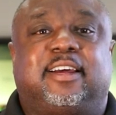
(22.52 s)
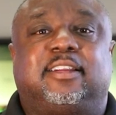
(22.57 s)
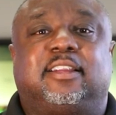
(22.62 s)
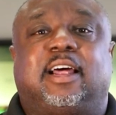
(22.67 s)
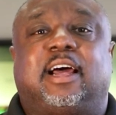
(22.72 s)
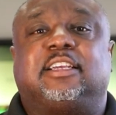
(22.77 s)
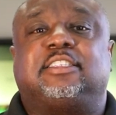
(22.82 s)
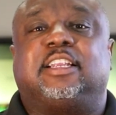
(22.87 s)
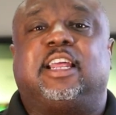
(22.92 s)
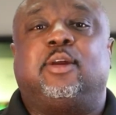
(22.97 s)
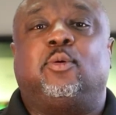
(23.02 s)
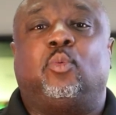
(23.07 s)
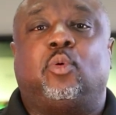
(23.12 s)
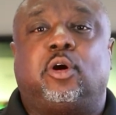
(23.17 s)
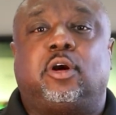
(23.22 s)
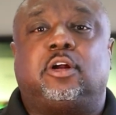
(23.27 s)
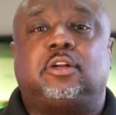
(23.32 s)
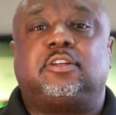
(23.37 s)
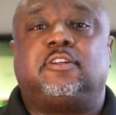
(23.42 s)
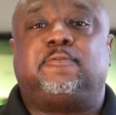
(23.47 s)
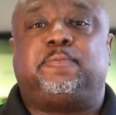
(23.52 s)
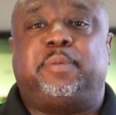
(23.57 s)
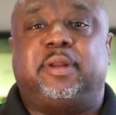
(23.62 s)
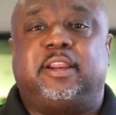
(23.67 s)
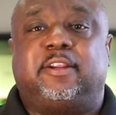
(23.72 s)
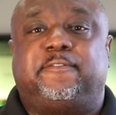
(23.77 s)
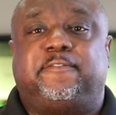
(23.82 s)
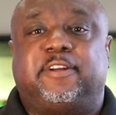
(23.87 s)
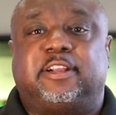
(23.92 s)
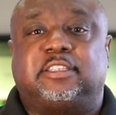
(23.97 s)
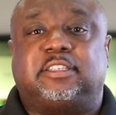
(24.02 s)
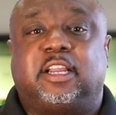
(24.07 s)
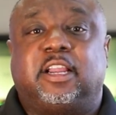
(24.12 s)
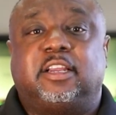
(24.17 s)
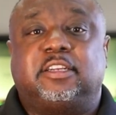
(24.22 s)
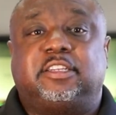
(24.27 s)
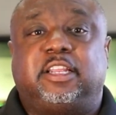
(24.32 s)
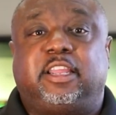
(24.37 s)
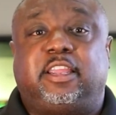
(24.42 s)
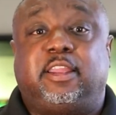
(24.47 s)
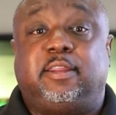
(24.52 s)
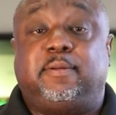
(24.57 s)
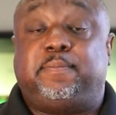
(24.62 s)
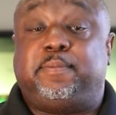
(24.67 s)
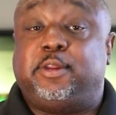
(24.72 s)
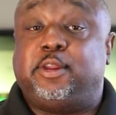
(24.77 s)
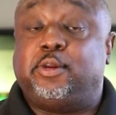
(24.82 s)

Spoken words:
unlocks a world of benefits to keep